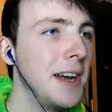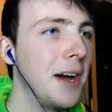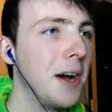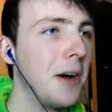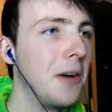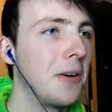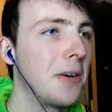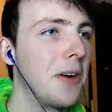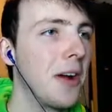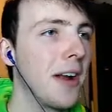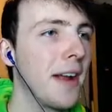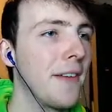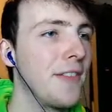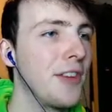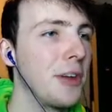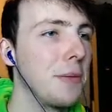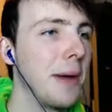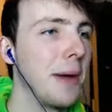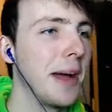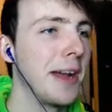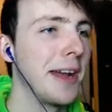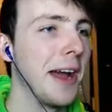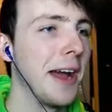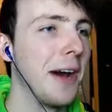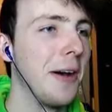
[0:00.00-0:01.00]
Oh god, I feel
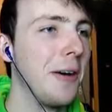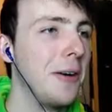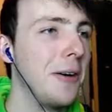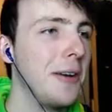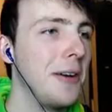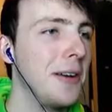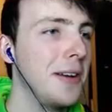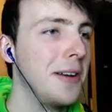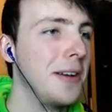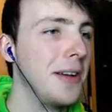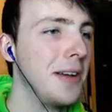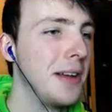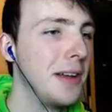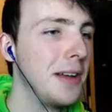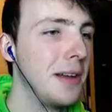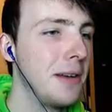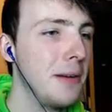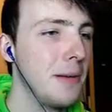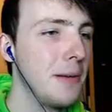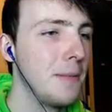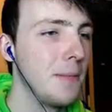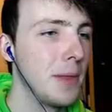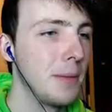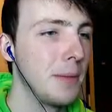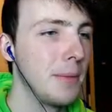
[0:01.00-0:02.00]
bad now.
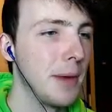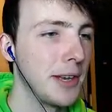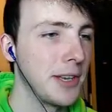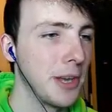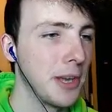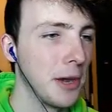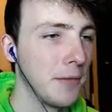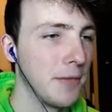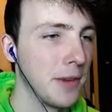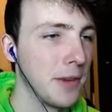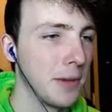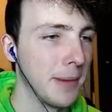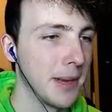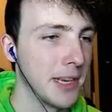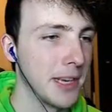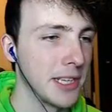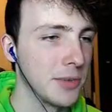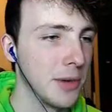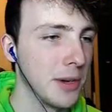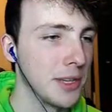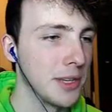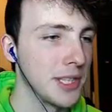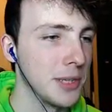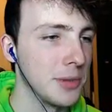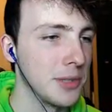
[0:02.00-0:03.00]
But I don't feel bad
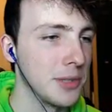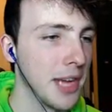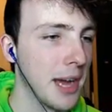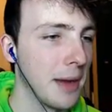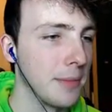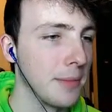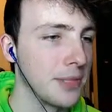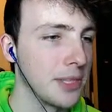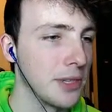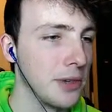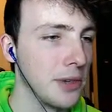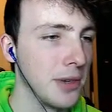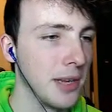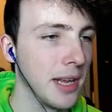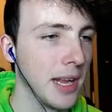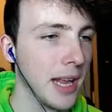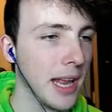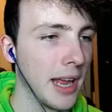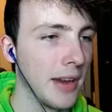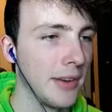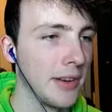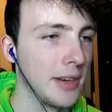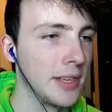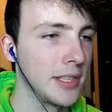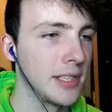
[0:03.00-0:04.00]
as well because it was absolutely
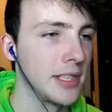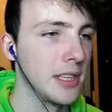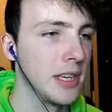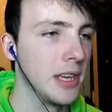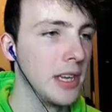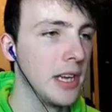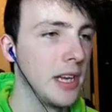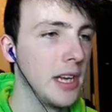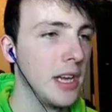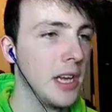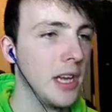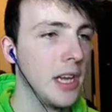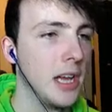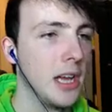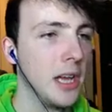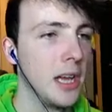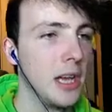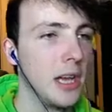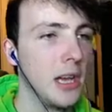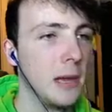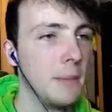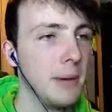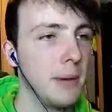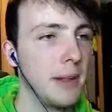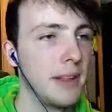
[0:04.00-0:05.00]
hilarious.
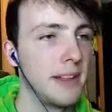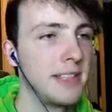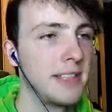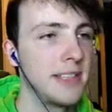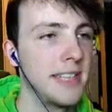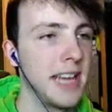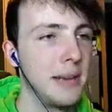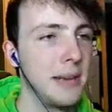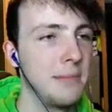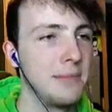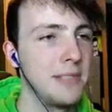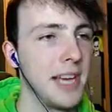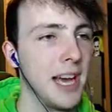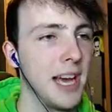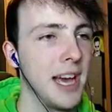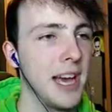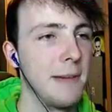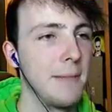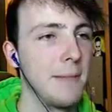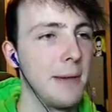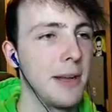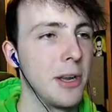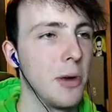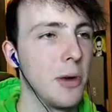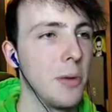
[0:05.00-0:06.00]
But at the same
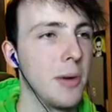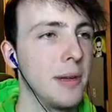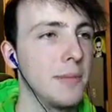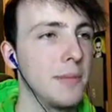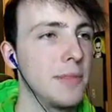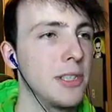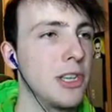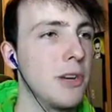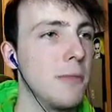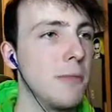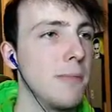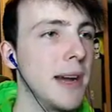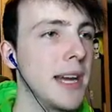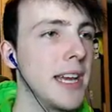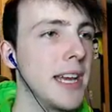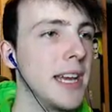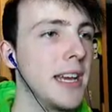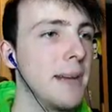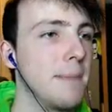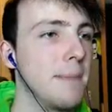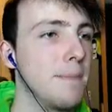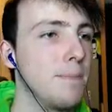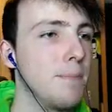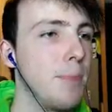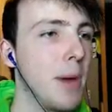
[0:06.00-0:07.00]
time, I don't want him to come back
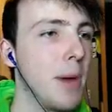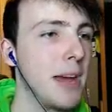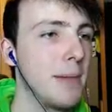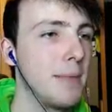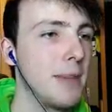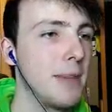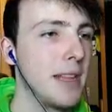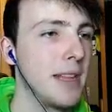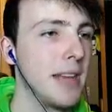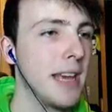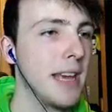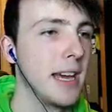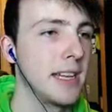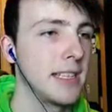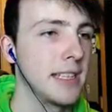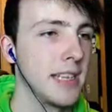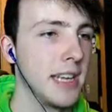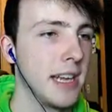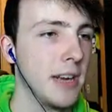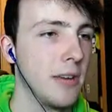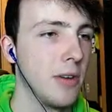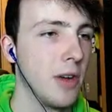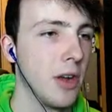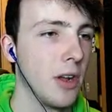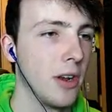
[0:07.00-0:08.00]
and bite me in the ass
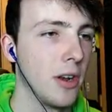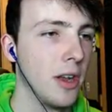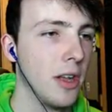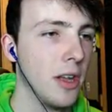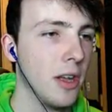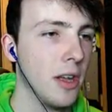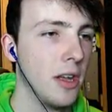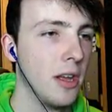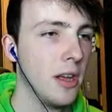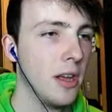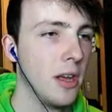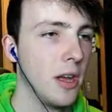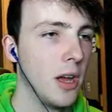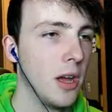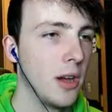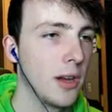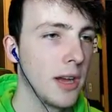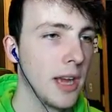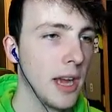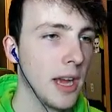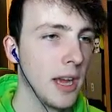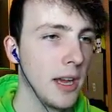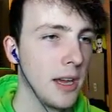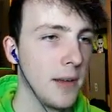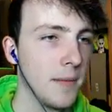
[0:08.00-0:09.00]
later on.
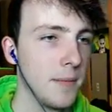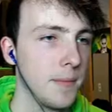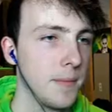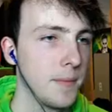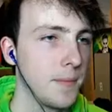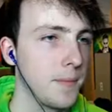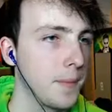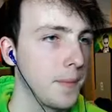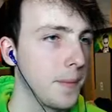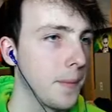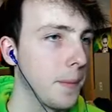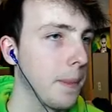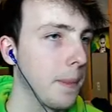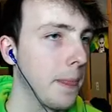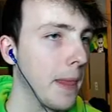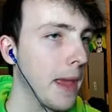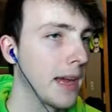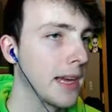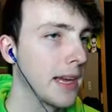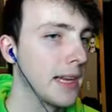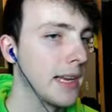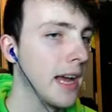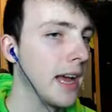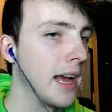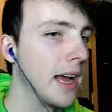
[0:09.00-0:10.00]
Okay.
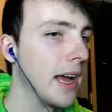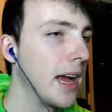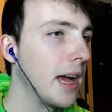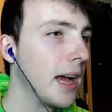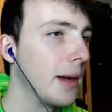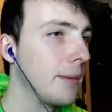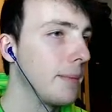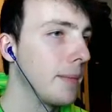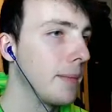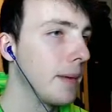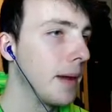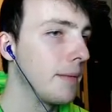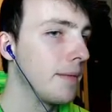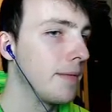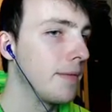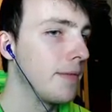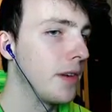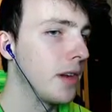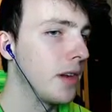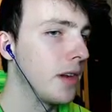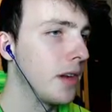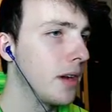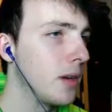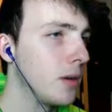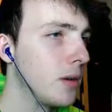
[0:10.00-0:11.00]
I can. I, I'm. I'm.
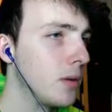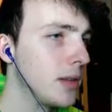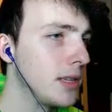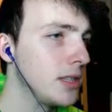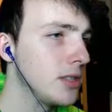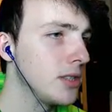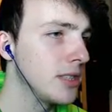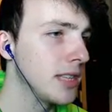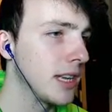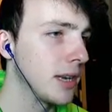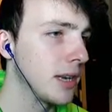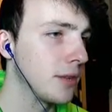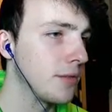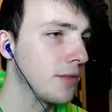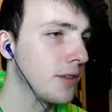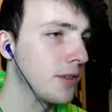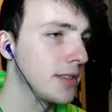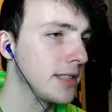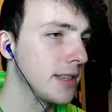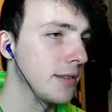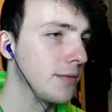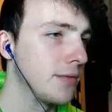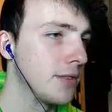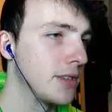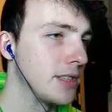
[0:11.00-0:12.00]
It just said I was
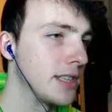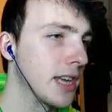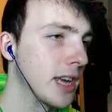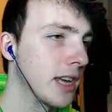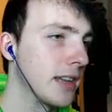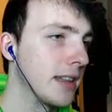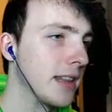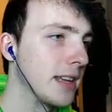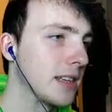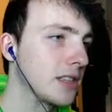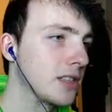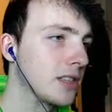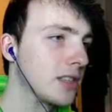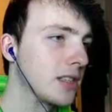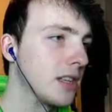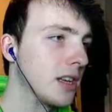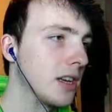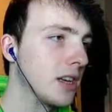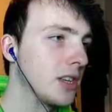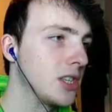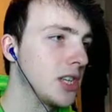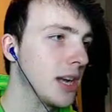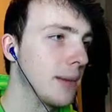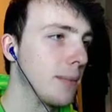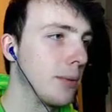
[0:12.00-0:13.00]
first then for a second. That's because
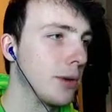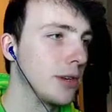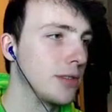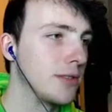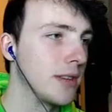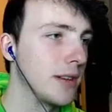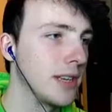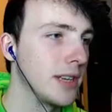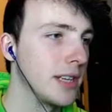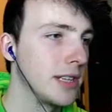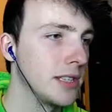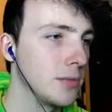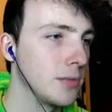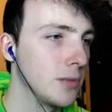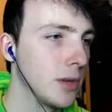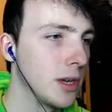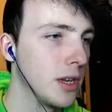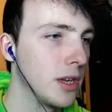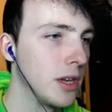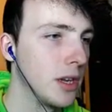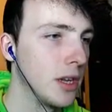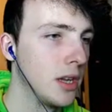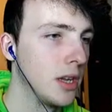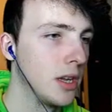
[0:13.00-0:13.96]
uh, checkpoints around here somewhere.